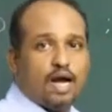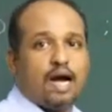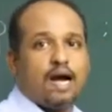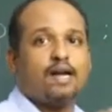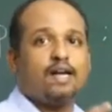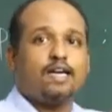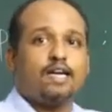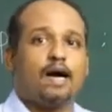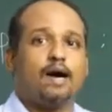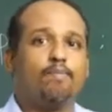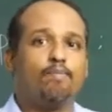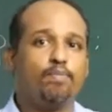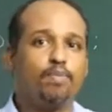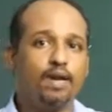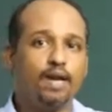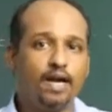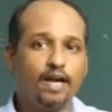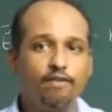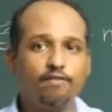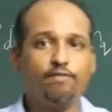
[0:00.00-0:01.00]
and
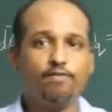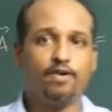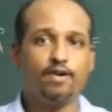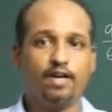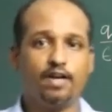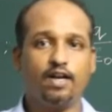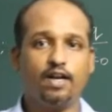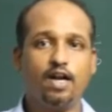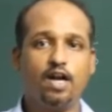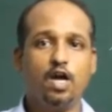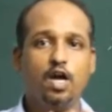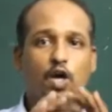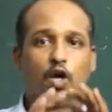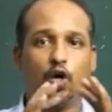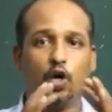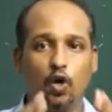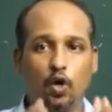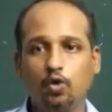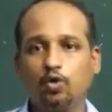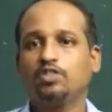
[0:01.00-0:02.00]
apply for a
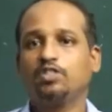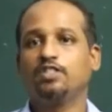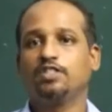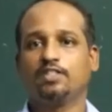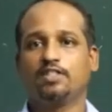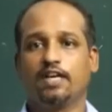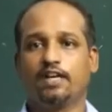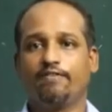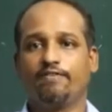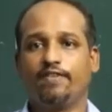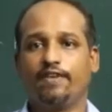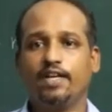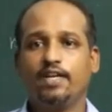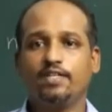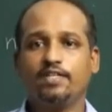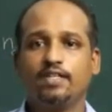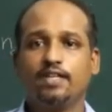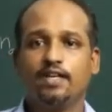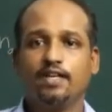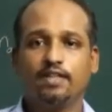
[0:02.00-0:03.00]
closed
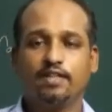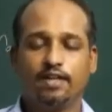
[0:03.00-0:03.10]
surface,